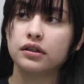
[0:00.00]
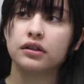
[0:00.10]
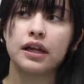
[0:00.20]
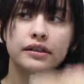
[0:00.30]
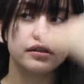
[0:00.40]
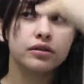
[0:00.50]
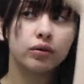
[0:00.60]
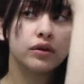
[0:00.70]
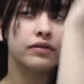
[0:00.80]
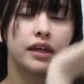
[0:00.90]
like to
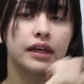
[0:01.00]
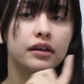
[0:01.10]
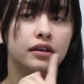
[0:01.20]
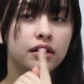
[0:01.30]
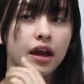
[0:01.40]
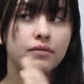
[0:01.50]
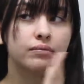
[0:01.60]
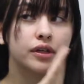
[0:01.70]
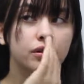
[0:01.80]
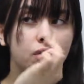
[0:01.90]
sort of like,
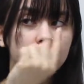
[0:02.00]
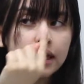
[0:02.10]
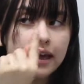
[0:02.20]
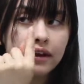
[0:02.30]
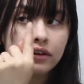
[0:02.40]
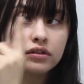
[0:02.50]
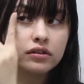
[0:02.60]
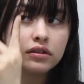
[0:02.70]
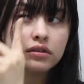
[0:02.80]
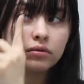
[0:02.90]
I'm gonna want the hairs
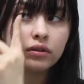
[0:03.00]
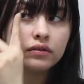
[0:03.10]
to sort